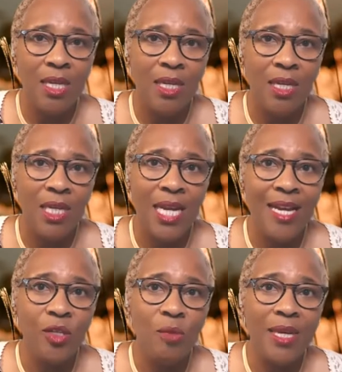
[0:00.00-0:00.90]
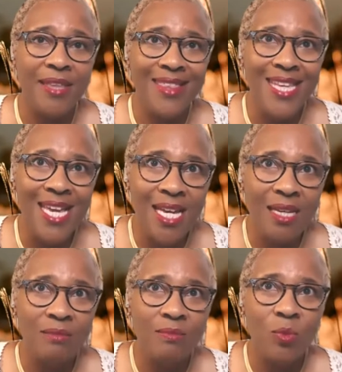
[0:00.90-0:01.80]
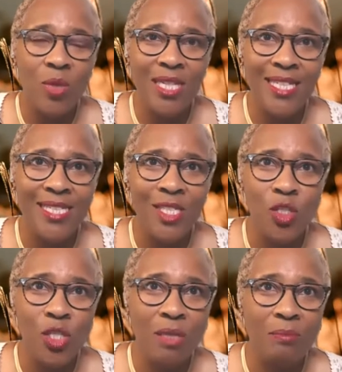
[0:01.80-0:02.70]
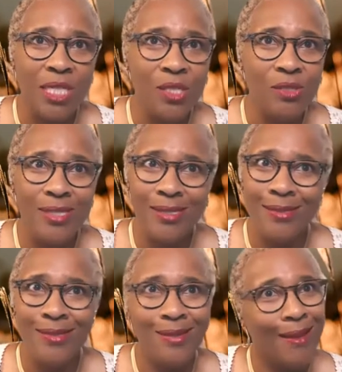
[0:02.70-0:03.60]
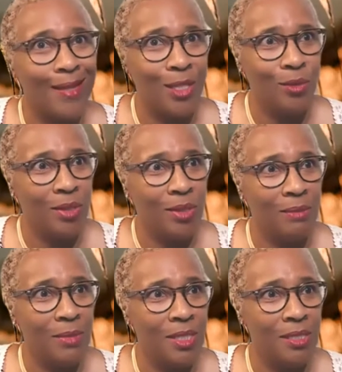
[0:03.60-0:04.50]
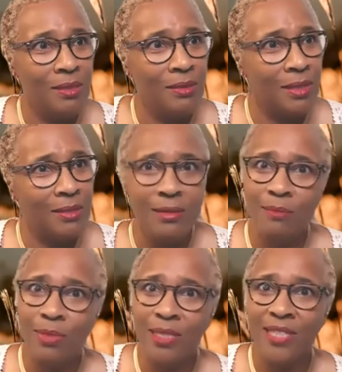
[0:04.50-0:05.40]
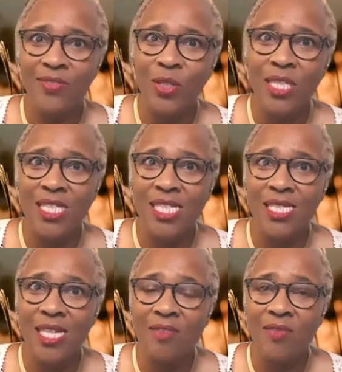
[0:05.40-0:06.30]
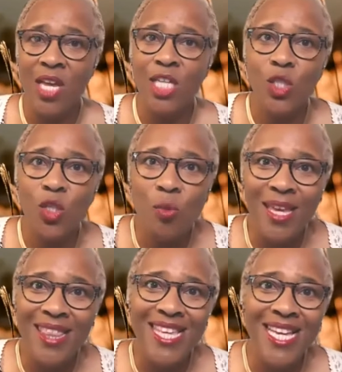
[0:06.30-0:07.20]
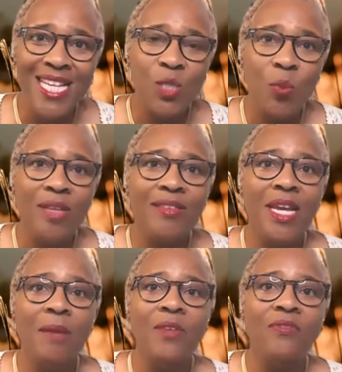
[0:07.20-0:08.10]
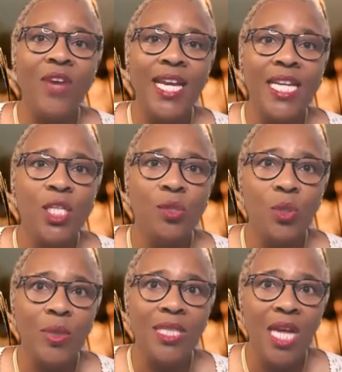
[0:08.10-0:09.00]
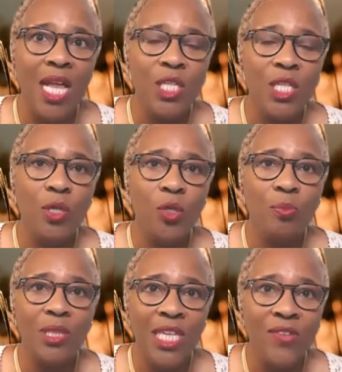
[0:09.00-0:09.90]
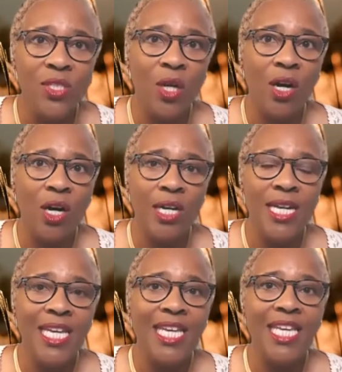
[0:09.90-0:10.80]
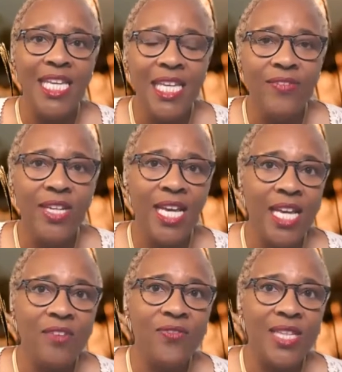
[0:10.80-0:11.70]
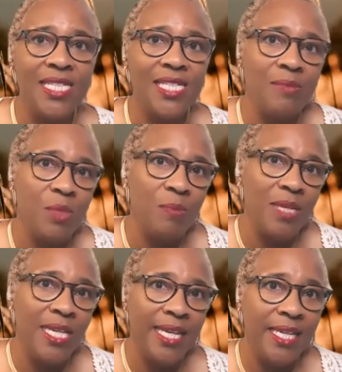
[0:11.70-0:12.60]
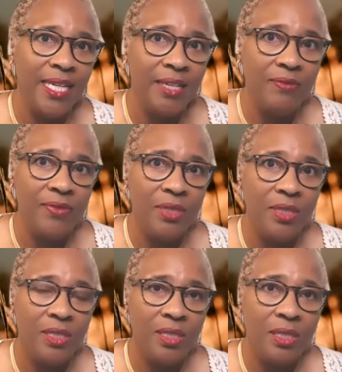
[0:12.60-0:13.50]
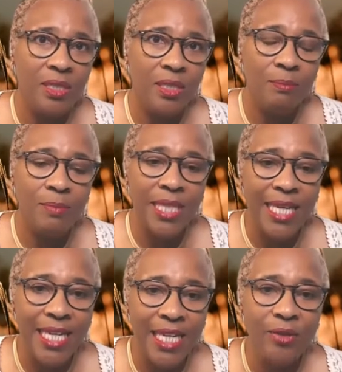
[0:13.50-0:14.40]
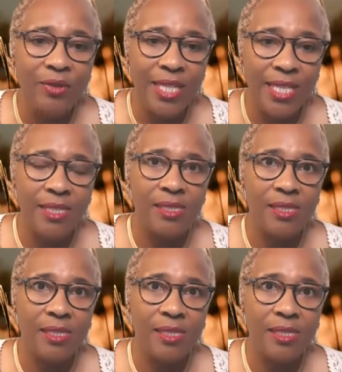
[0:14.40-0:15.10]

Now, you may think, well, isn't she a minister? Isn't she like a unity minister? Doesn't she believe in all of this stuff? So you may think it's weird that I'm inviting you to acknowledge what your beliefs are, even if they seem to be negative. But hear this